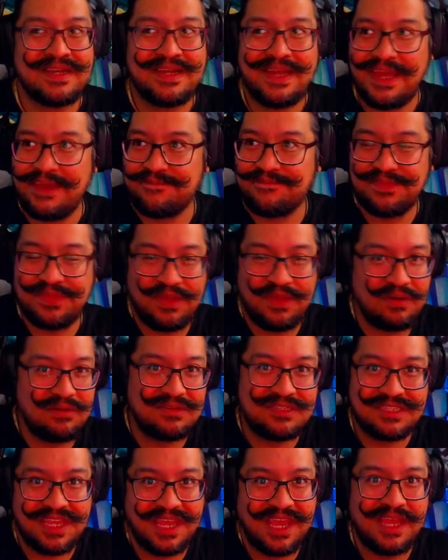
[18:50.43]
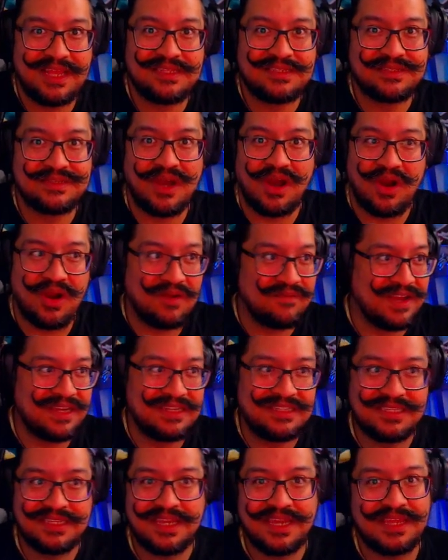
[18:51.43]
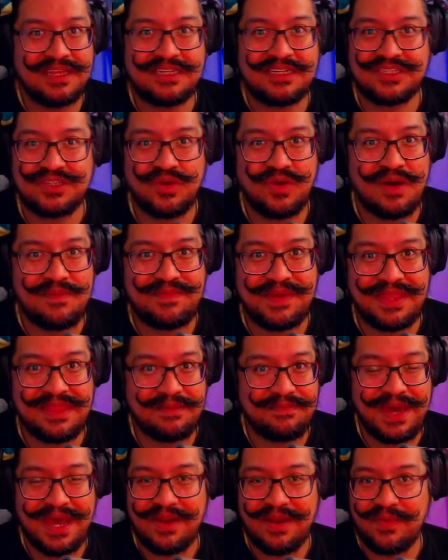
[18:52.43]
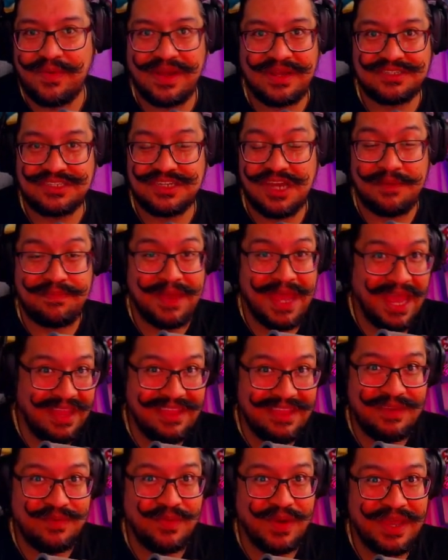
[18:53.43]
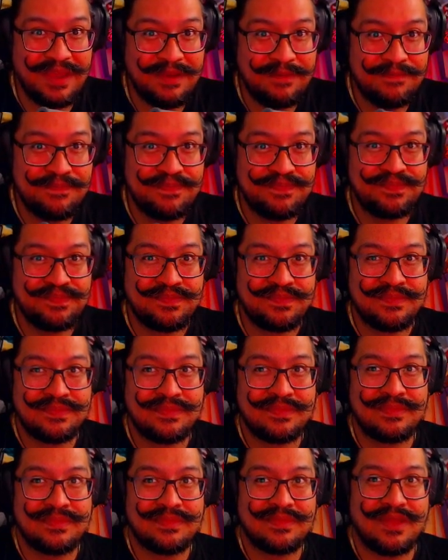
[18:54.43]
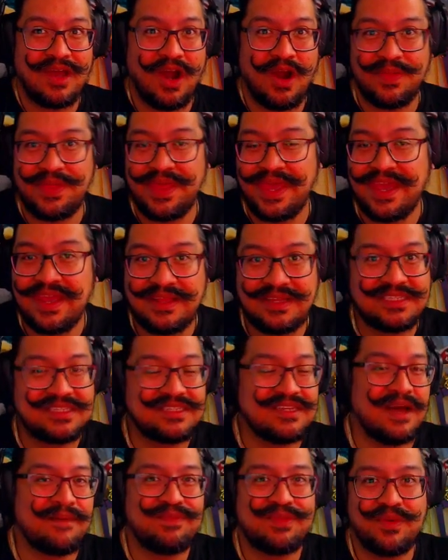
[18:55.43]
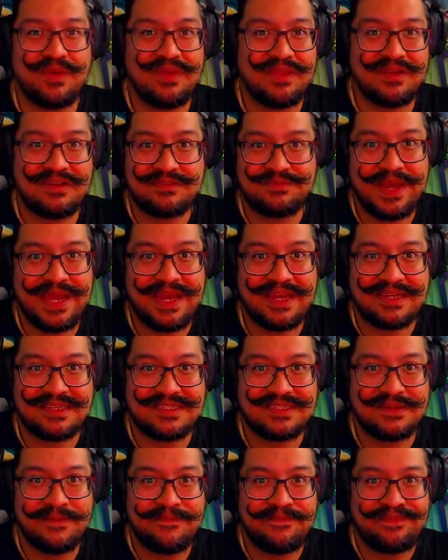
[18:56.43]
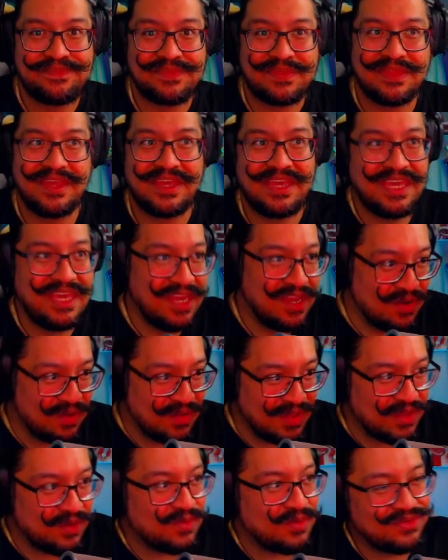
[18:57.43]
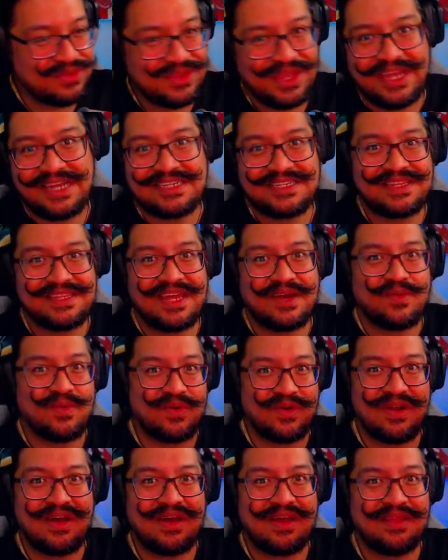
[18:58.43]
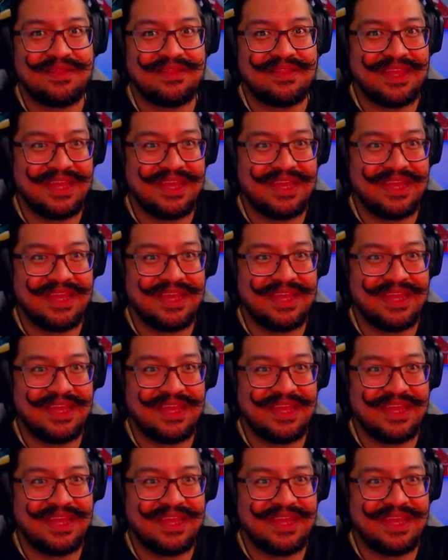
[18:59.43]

If those skins are eventually going to show up in the Battle Royale shop anyway, are they going to stop doing those packs? The yearly rotation that we're on,